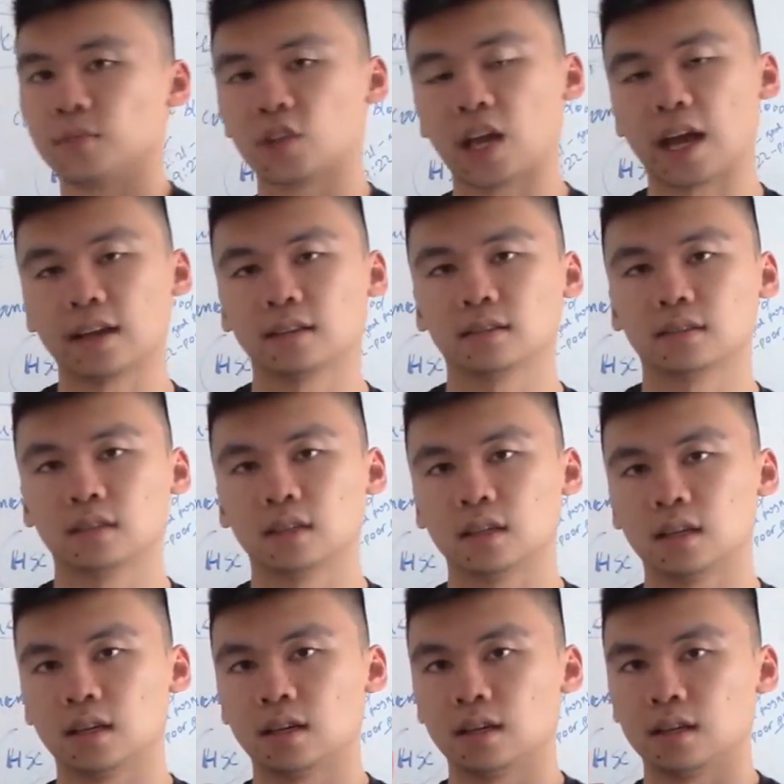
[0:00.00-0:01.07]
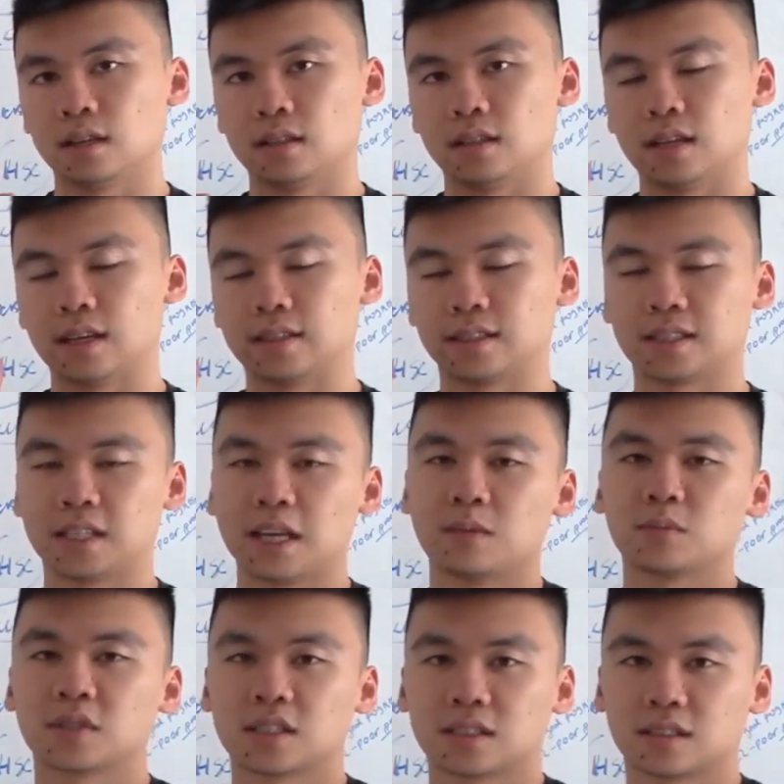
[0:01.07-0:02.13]
Okay. It
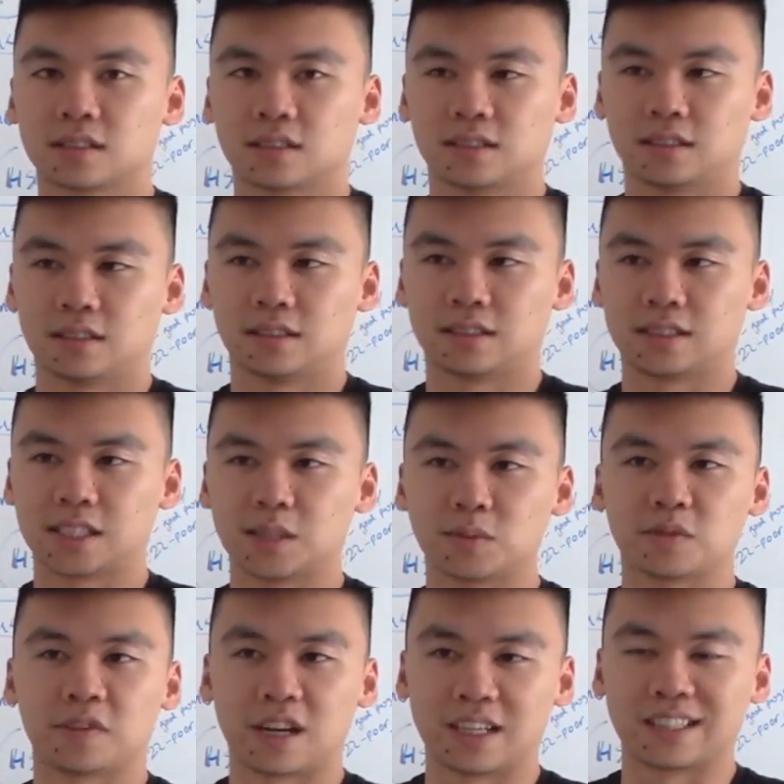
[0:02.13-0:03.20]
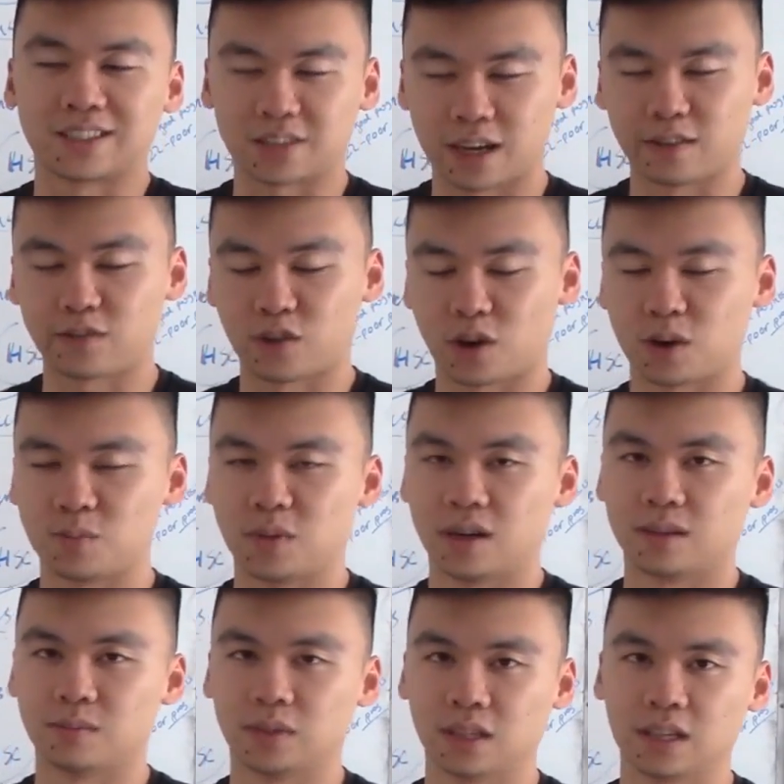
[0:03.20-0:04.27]
seems it seems very straightforward,
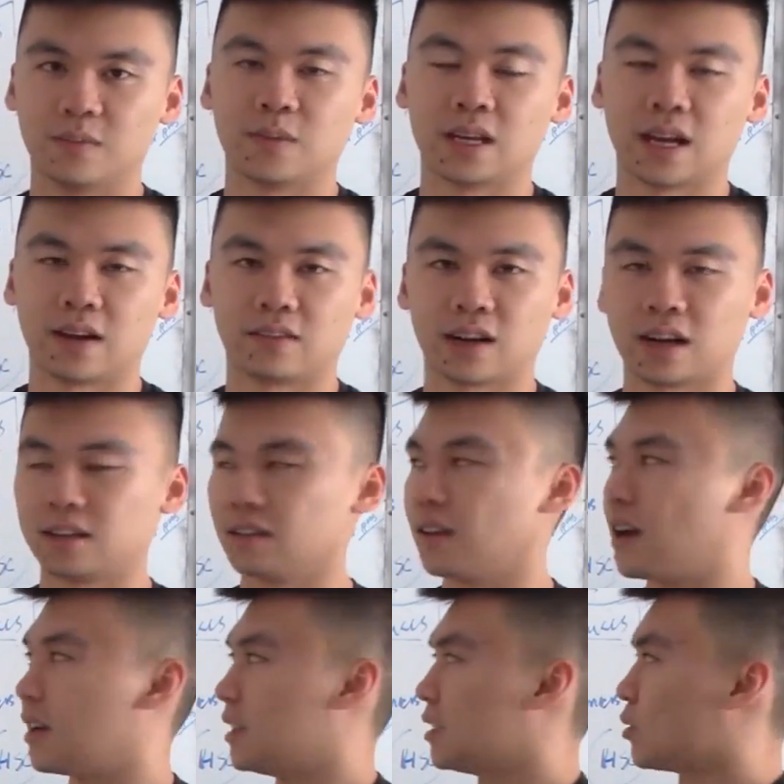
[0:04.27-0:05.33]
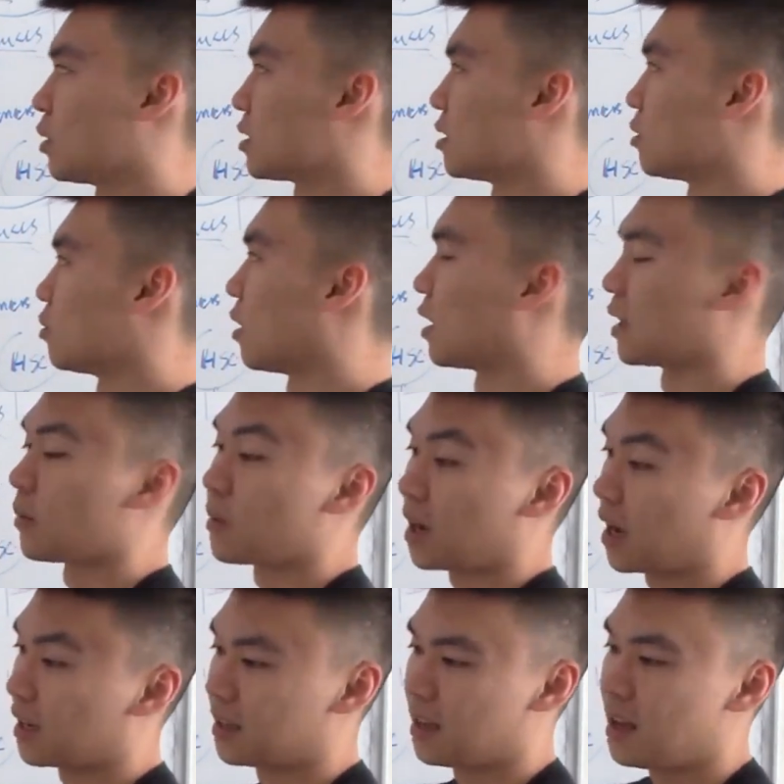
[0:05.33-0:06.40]
but believe me, I've gotten a lot of these questions wrong. I'm,
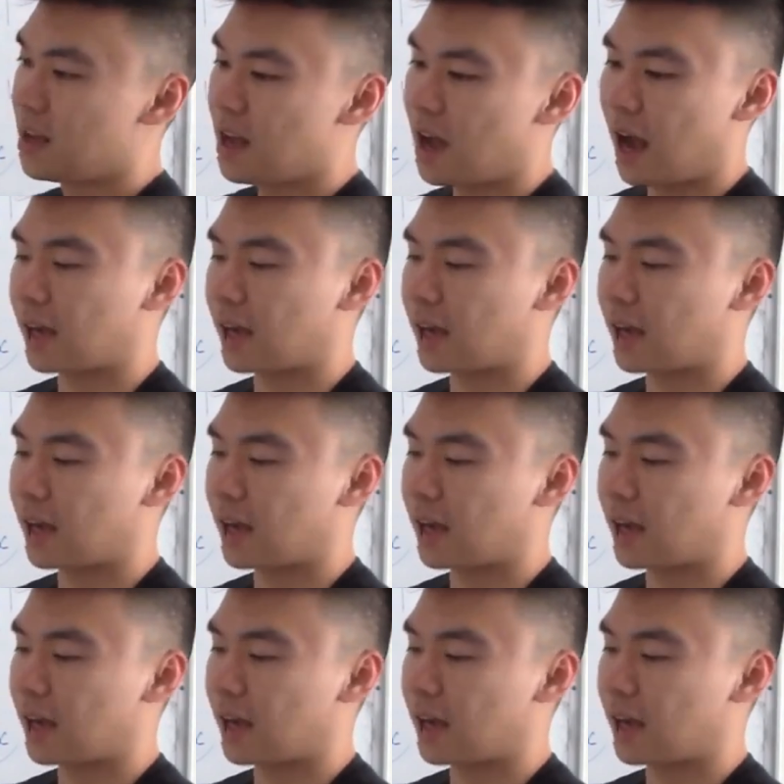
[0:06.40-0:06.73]
i I